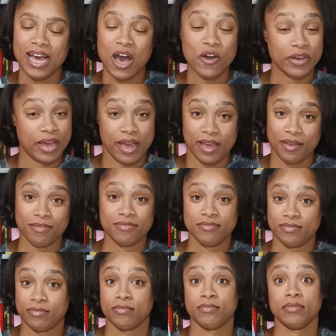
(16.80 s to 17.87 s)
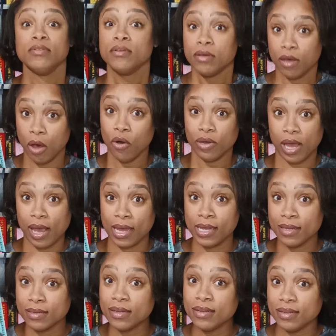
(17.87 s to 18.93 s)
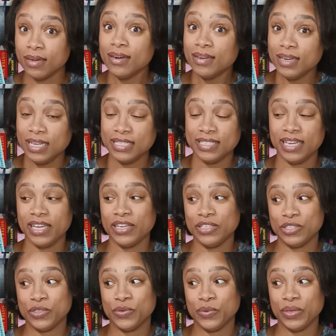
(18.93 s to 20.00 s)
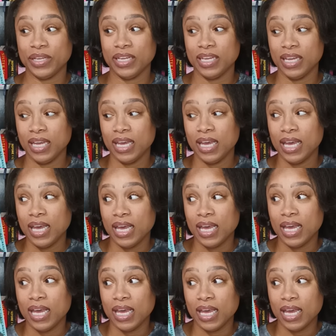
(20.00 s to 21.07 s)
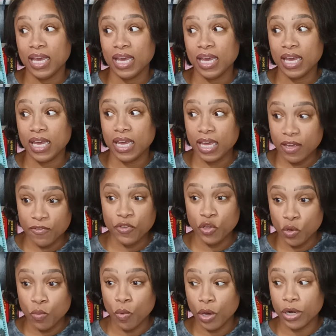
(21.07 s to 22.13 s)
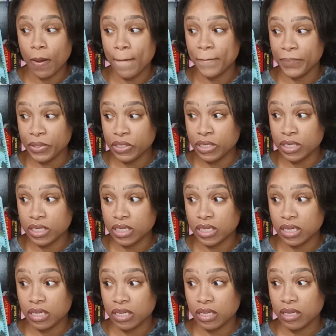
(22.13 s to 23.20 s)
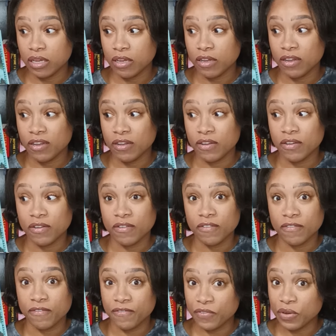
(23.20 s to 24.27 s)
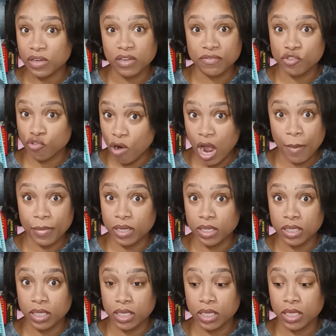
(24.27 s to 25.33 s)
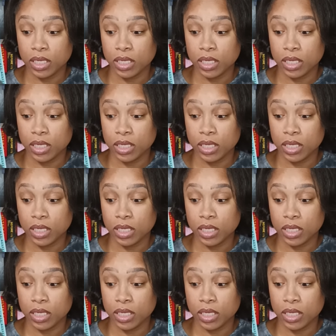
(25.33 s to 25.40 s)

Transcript: Okay, okay, let's get into it. If you want a book full of drama,